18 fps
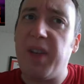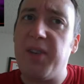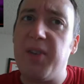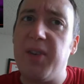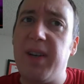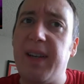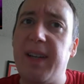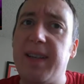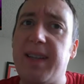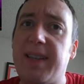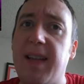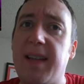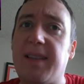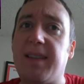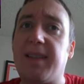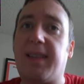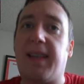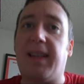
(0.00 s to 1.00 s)
During his
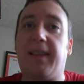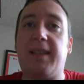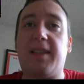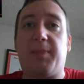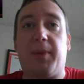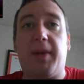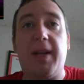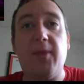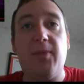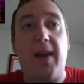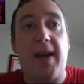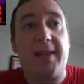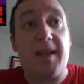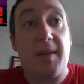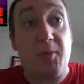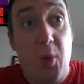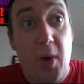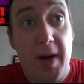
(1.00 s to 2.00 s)
senseless killing spree, he
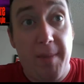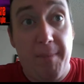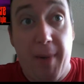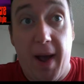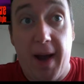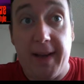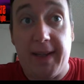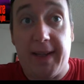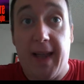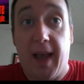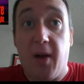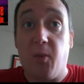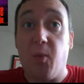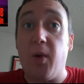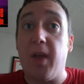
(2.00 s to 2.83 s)
racks up quite a body count,